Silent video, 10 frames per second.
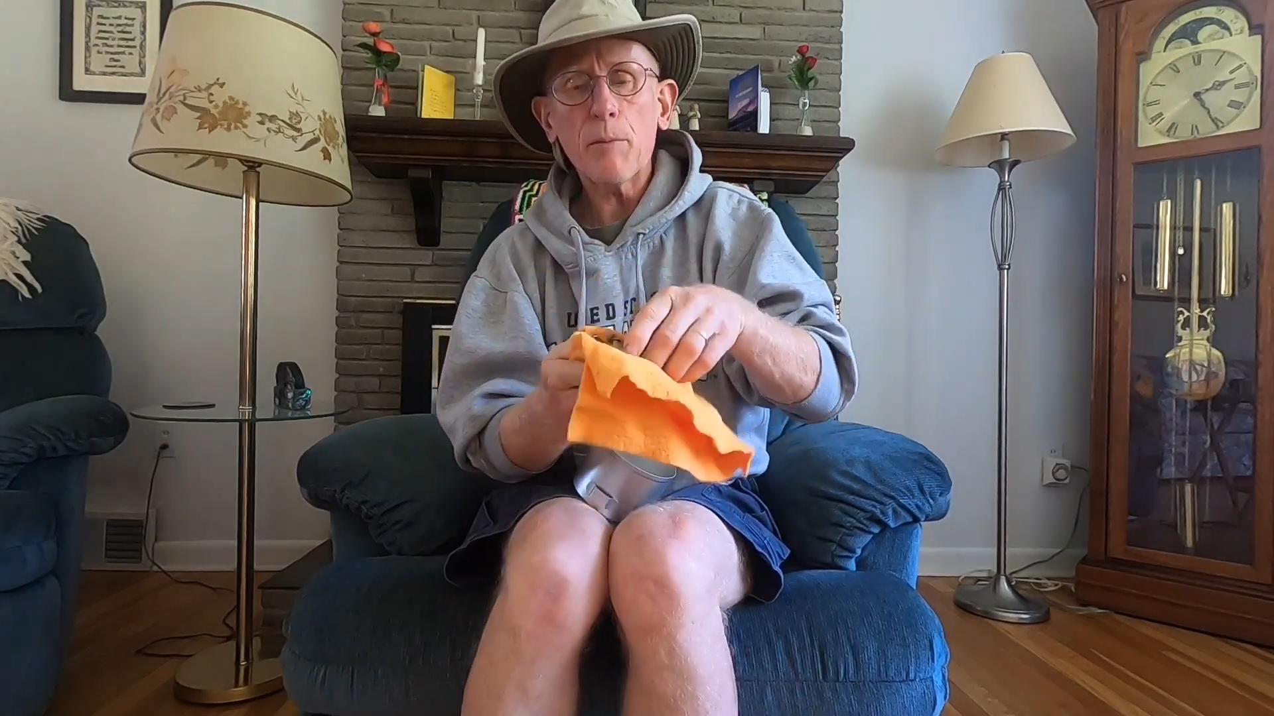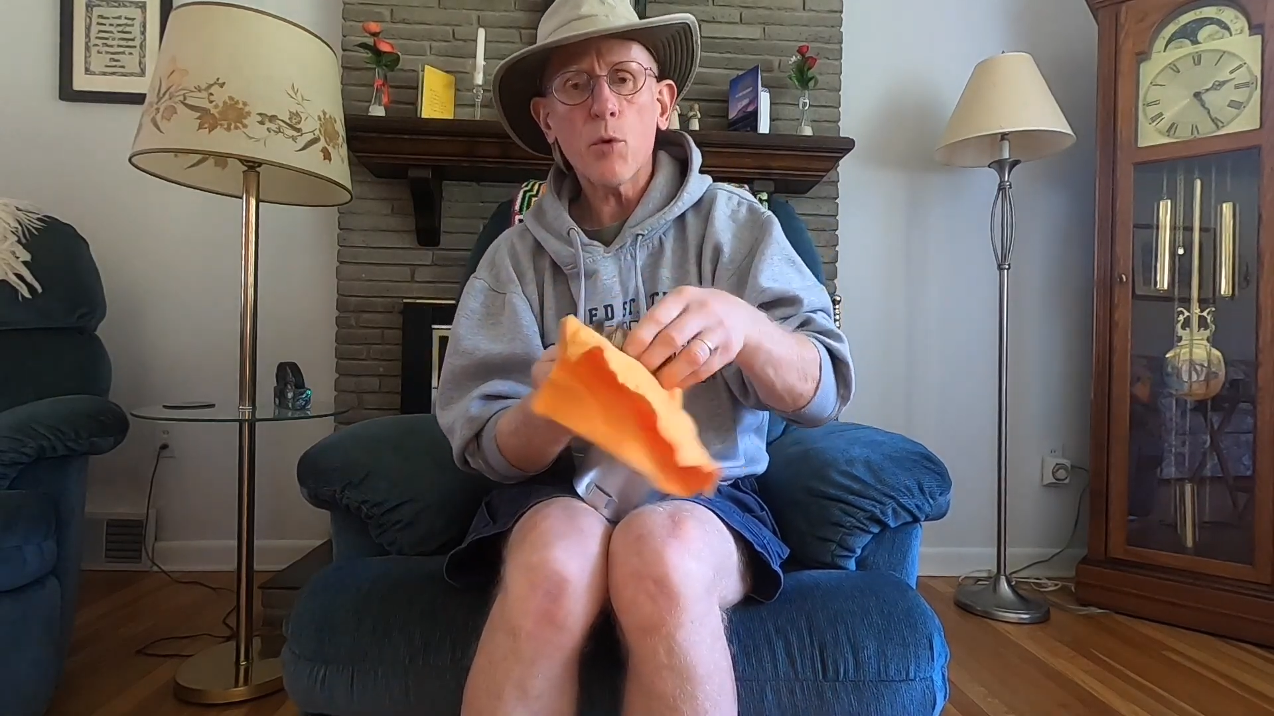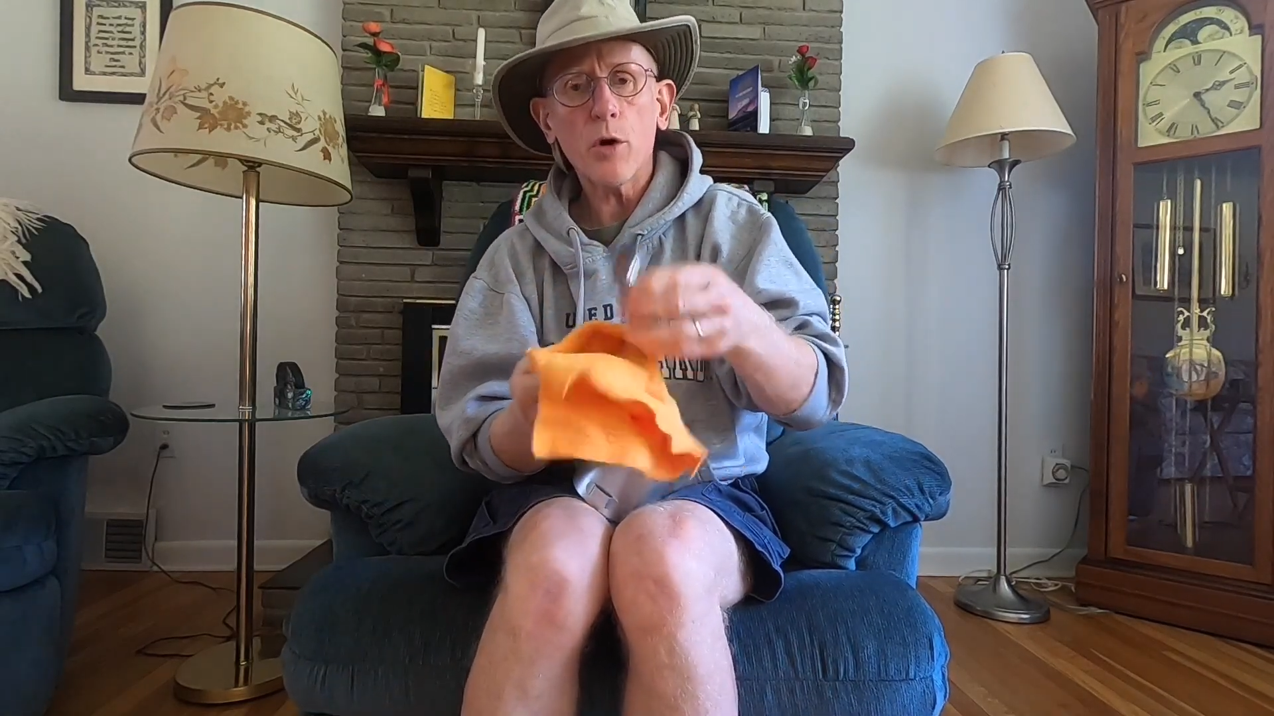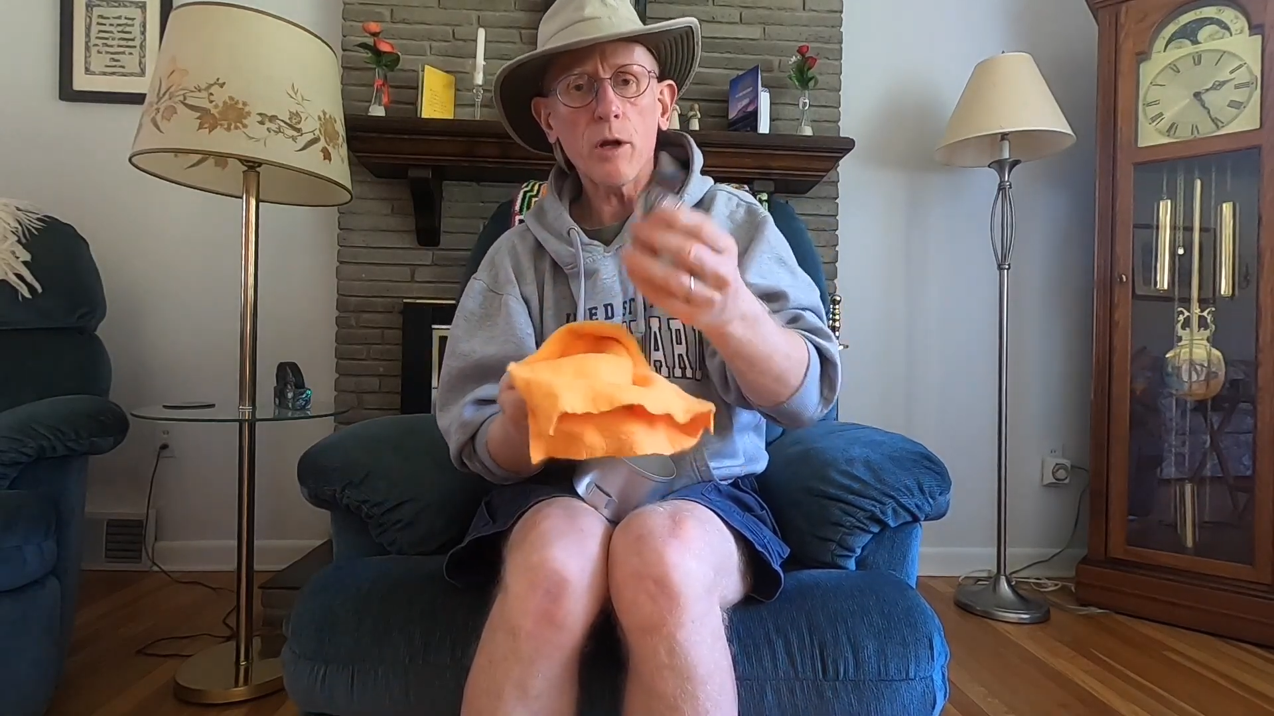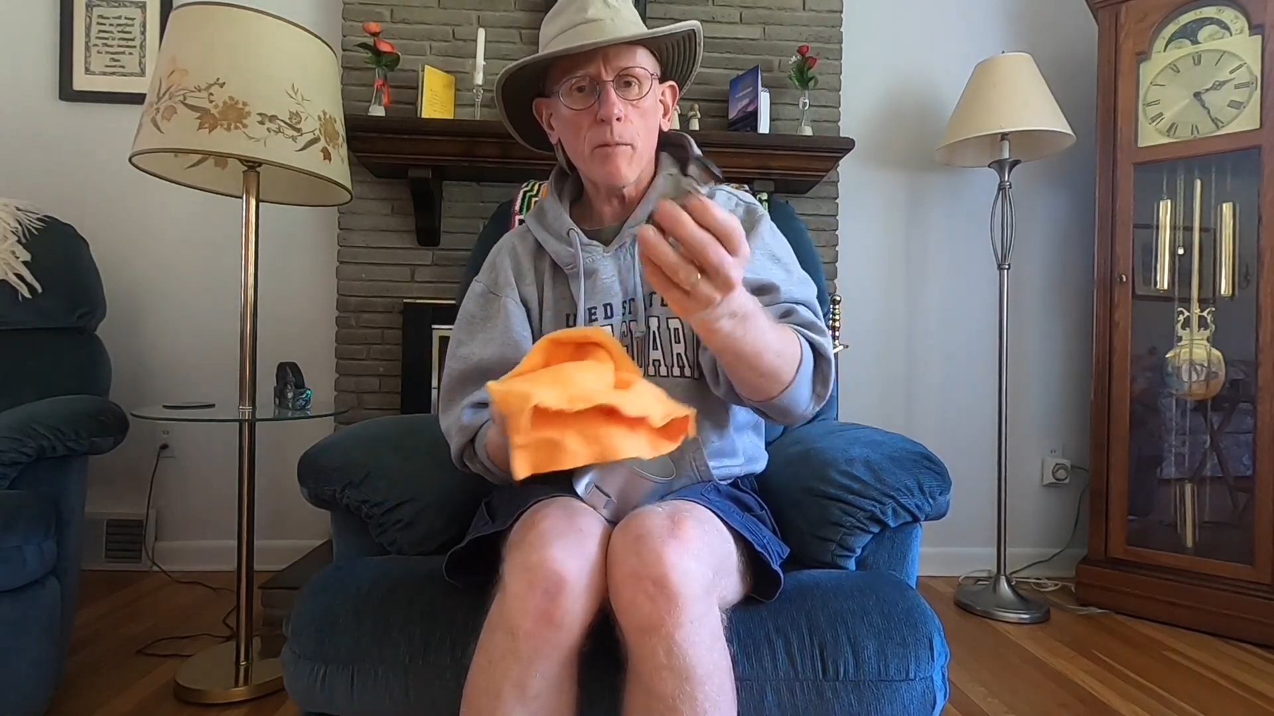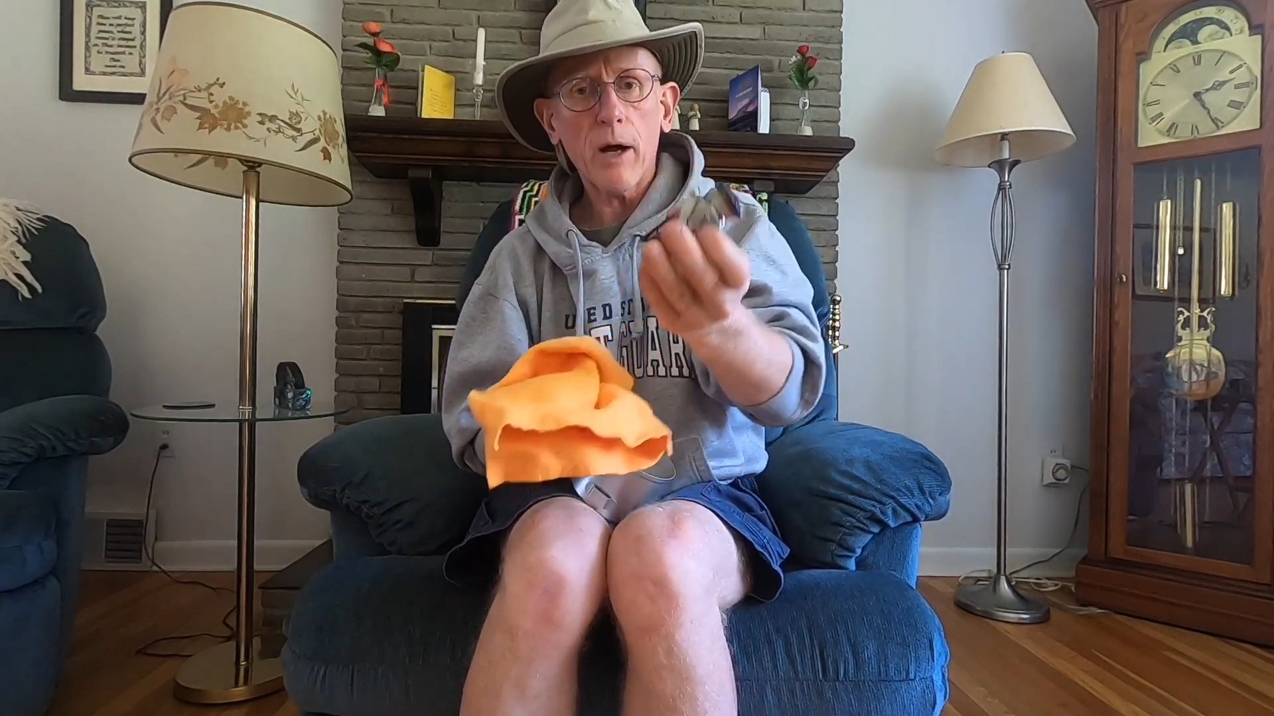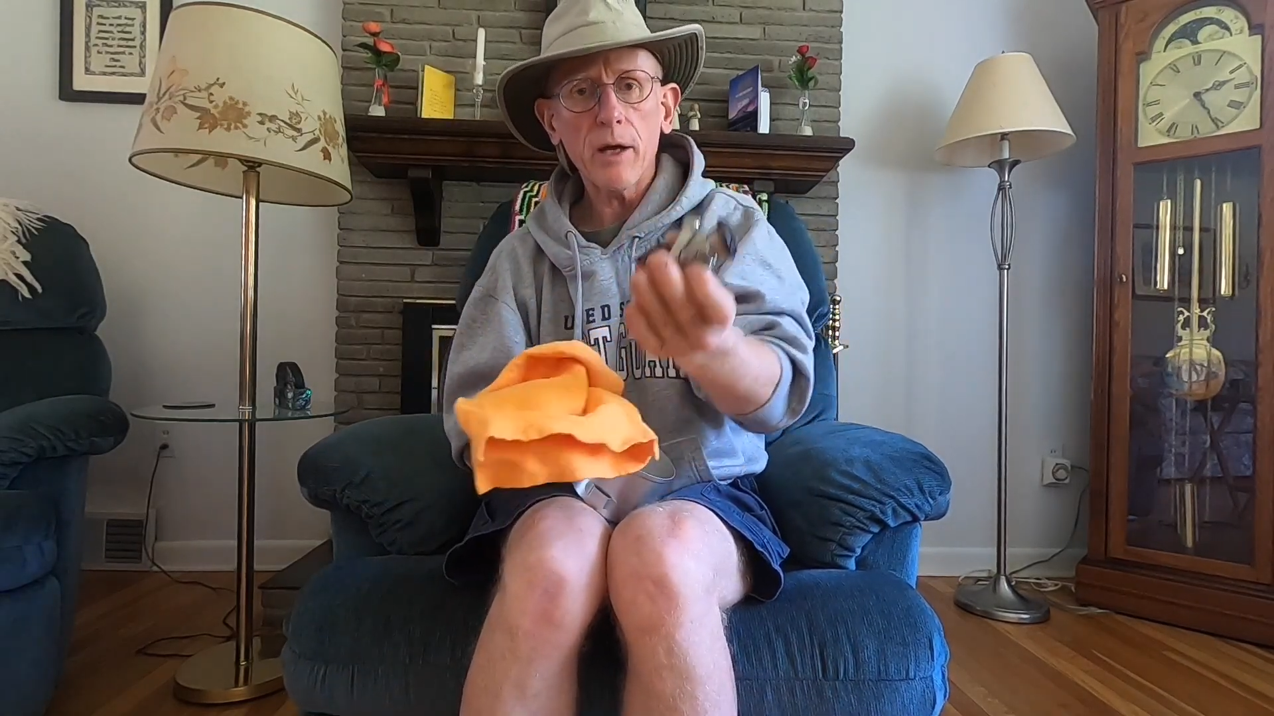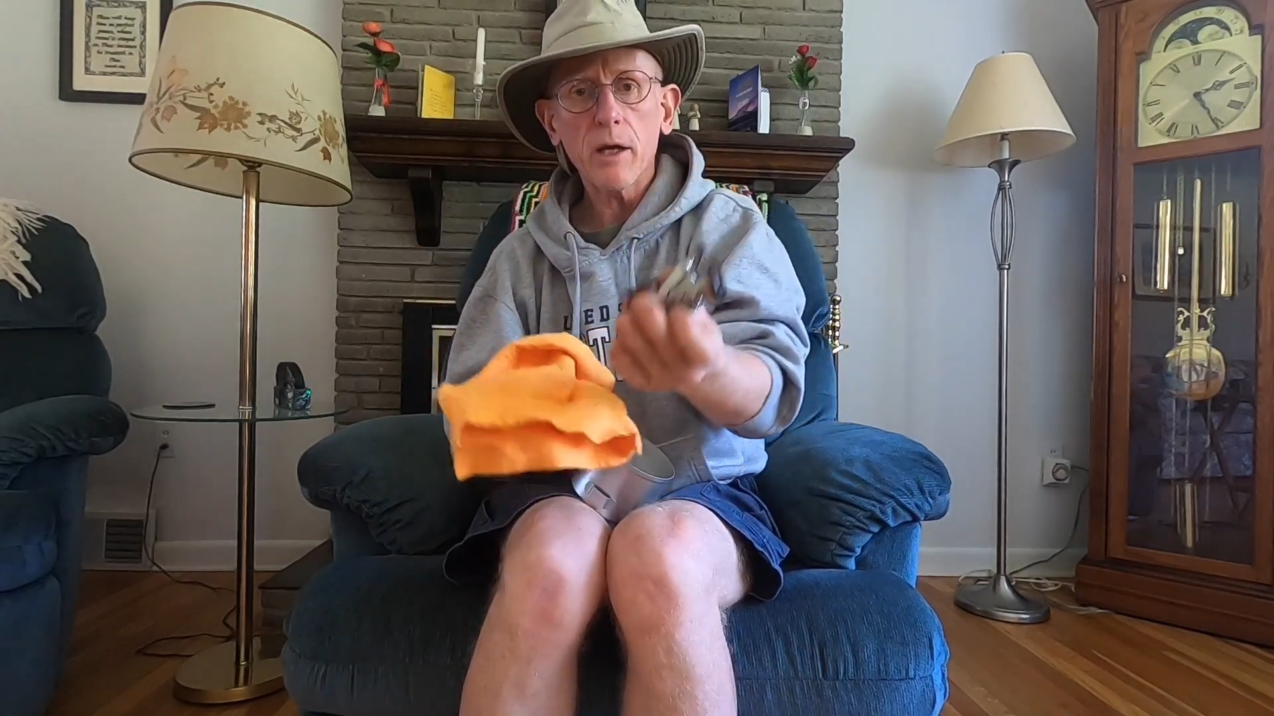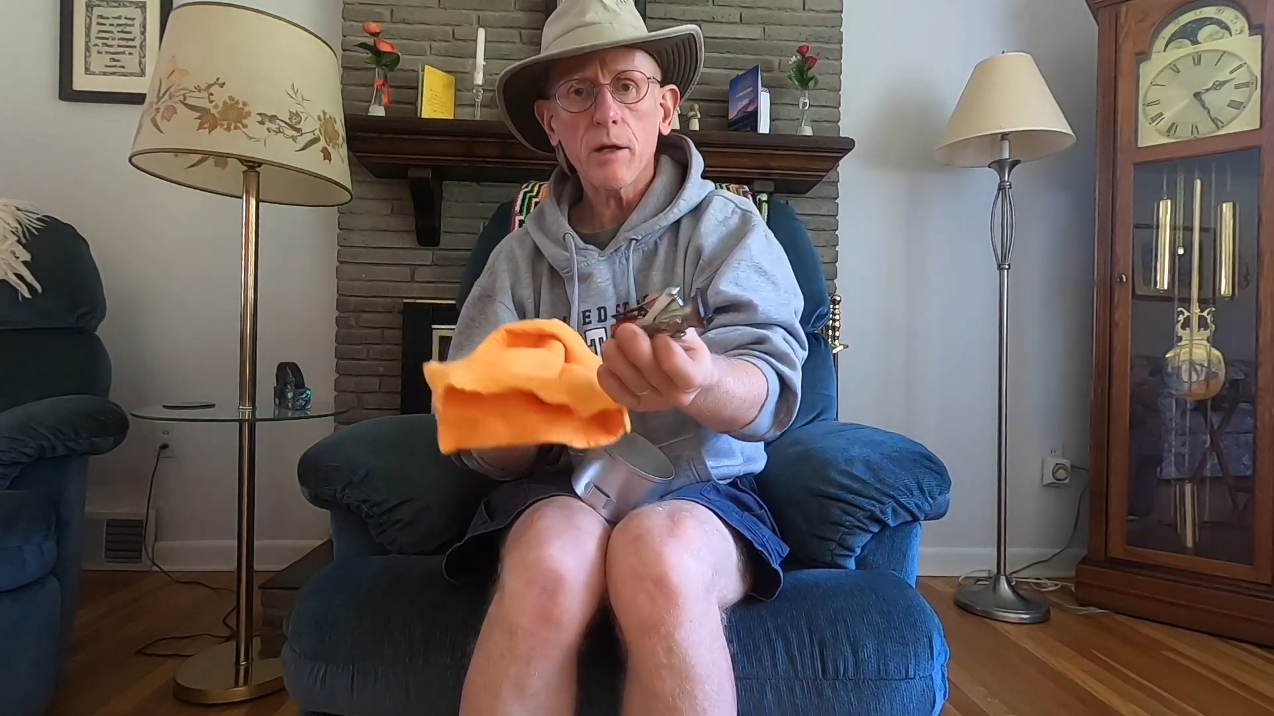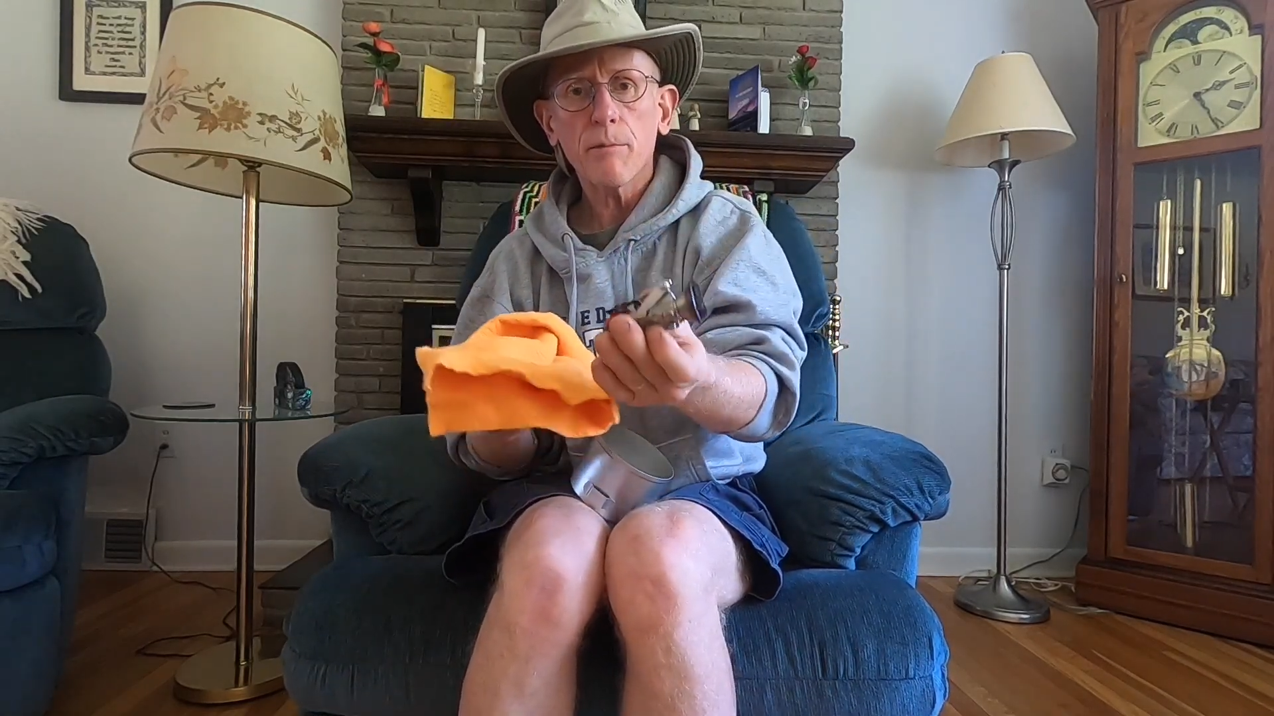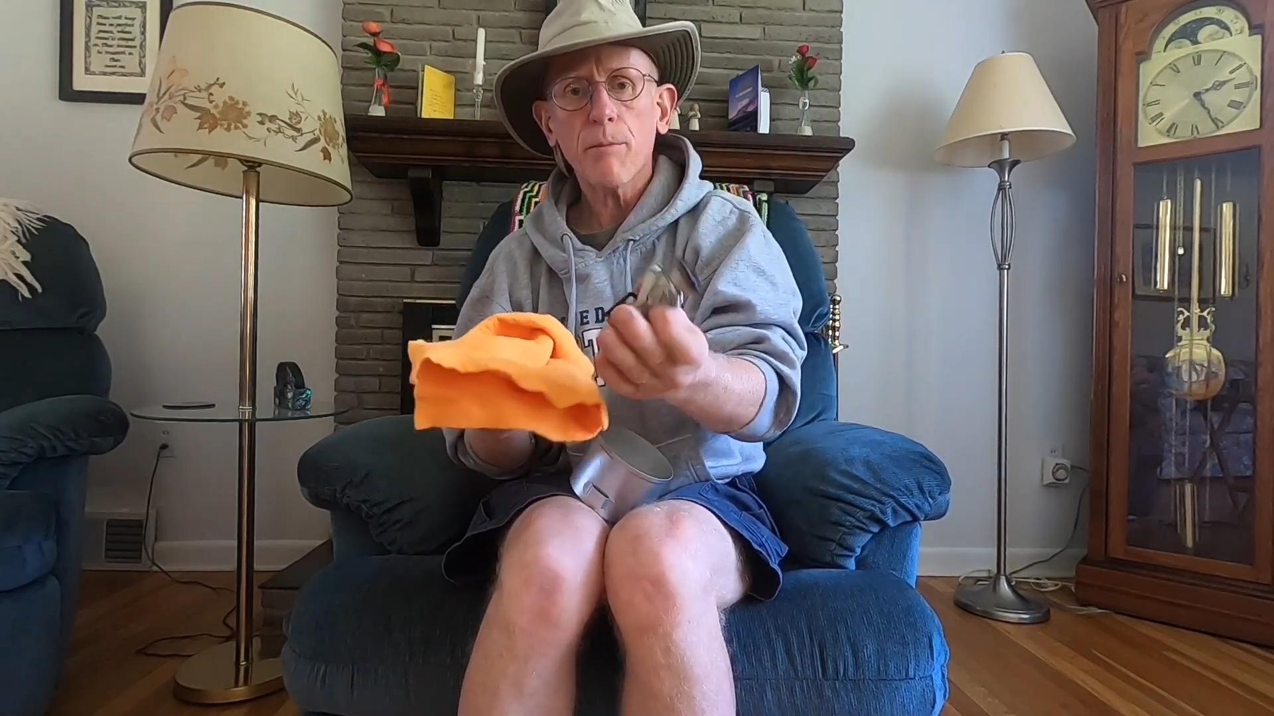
putting my